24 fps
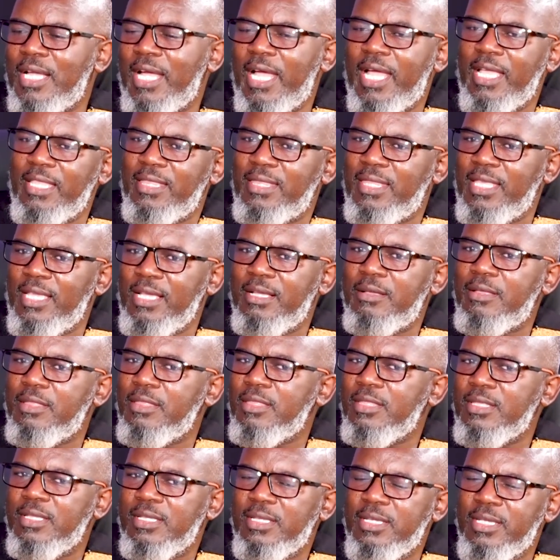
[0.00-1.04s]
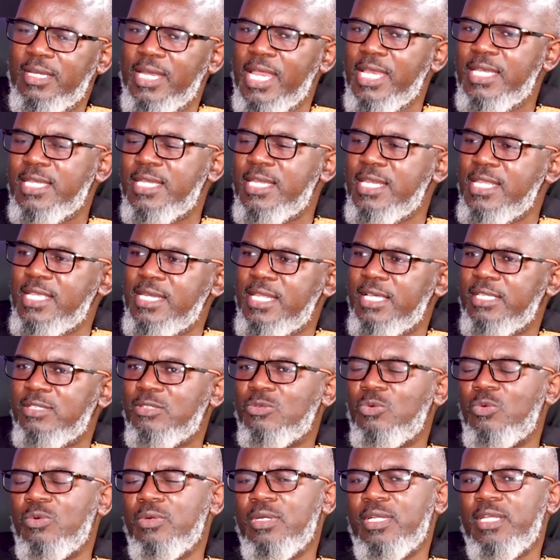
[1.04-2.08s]
I think great leaders
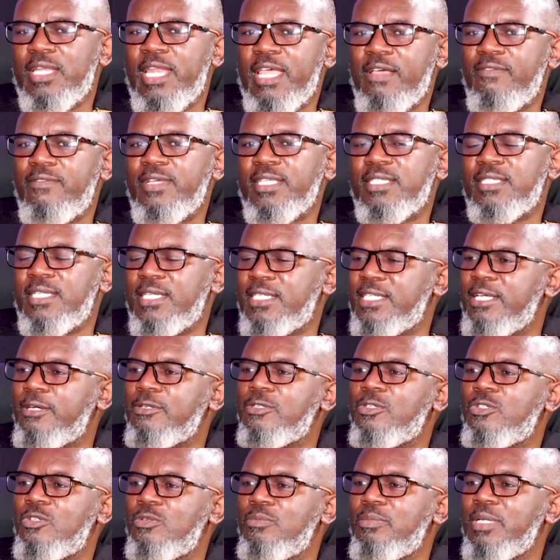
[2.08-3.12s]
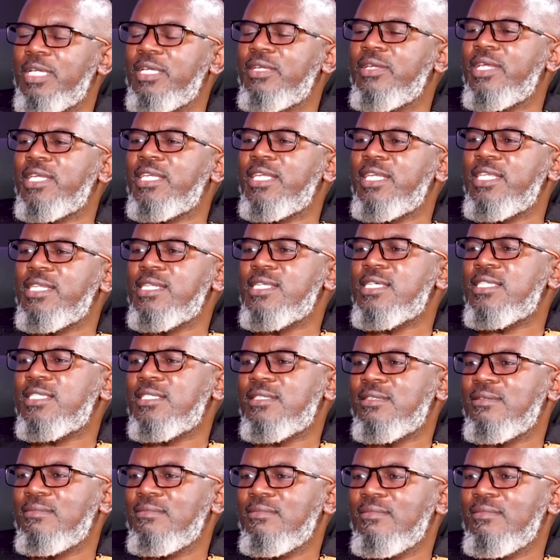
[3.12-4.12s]
would never set out to be great leaders.